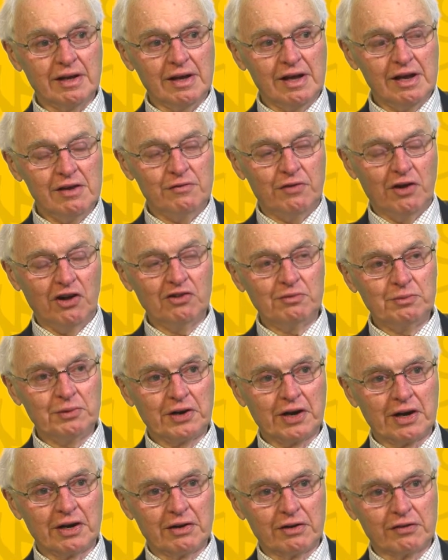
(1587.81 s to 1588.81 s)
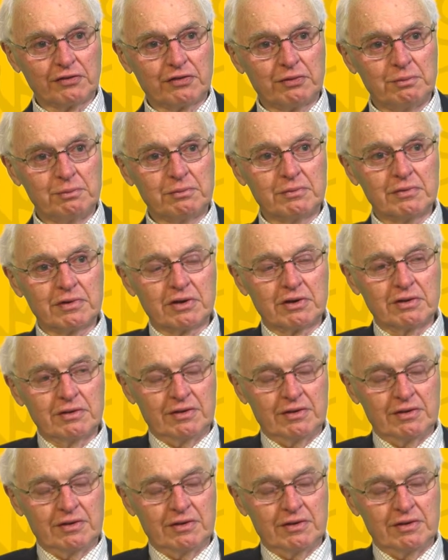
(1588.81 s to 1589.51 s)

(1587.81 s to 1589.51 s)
involvement I got from